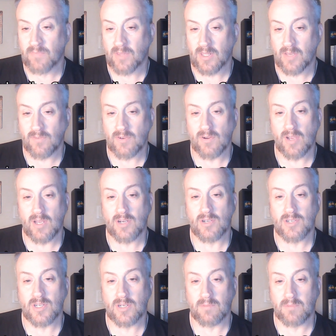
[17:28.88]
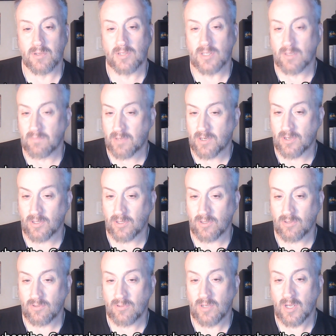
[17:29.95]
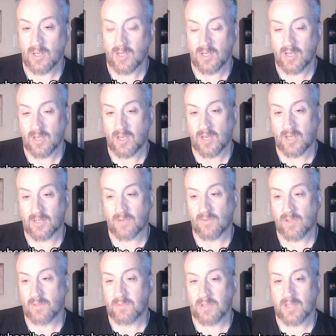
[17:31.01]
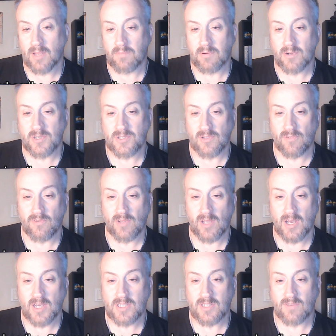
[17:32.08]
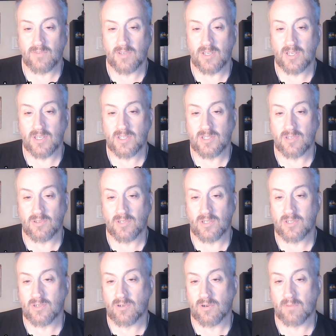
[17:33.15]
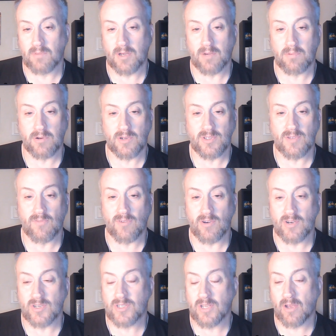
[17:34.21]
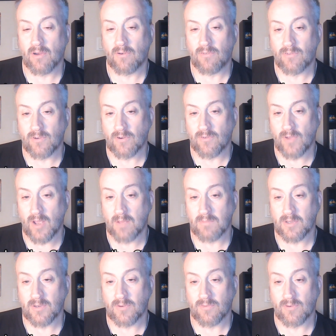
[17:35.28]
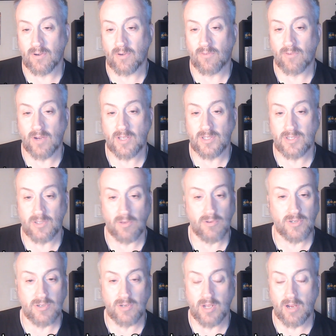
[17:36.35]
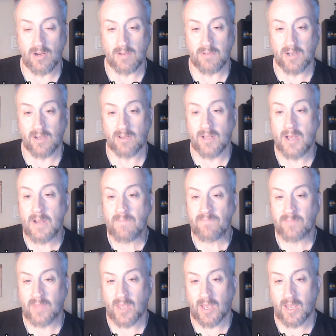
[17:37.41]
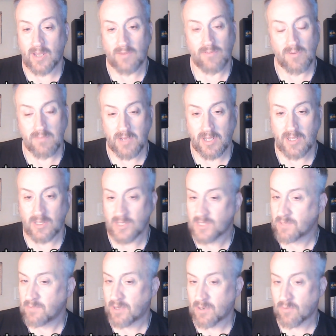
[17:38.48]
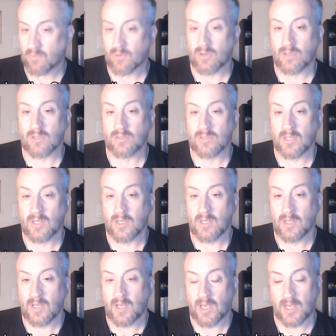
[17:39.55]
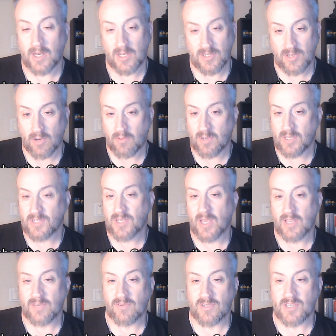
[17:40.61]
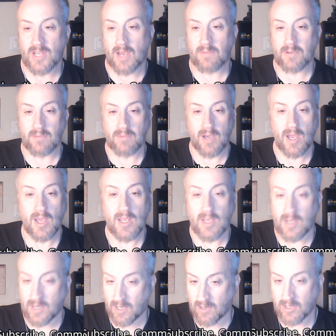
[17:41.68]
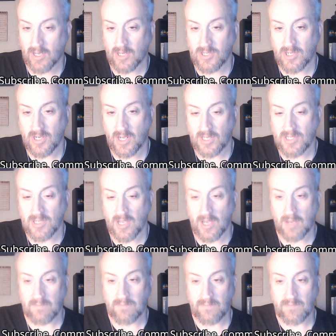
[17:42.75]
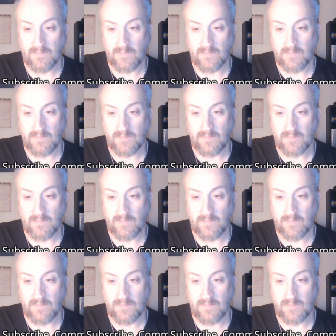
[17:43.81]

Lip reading: give your energy to building a better you, developing that personal philosophy so that you're a better person for yourself, for your family, for your friends, those you care about, and for making this a better world. And as always, thanks for stopping by, and I'll catch you next time.